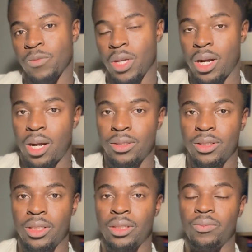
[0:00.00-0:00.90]
And
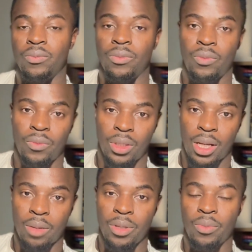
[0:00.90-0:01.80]
honestly, a
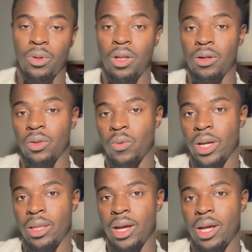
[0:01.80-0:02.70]
lot of people along the
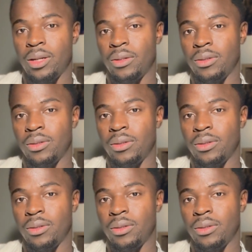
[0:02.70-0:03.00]
way that